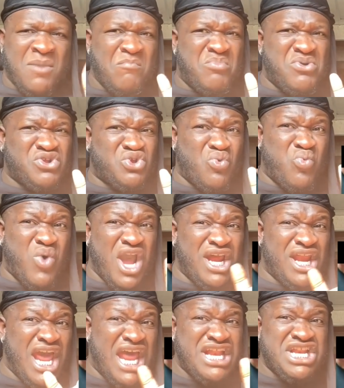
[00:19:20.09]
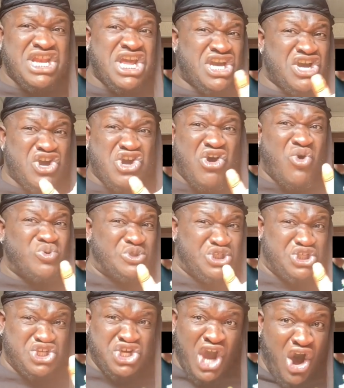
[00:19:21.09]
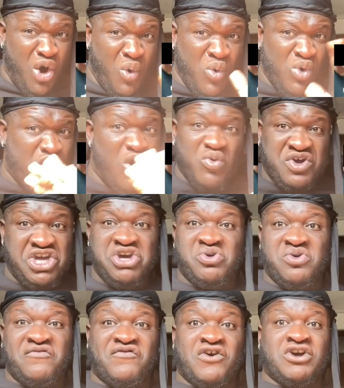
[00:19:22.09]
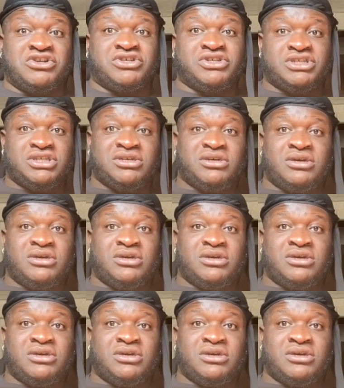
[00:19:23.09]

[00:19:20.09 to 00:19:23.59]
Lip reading: But the way that nigga goes, yo, gonna kill the verse.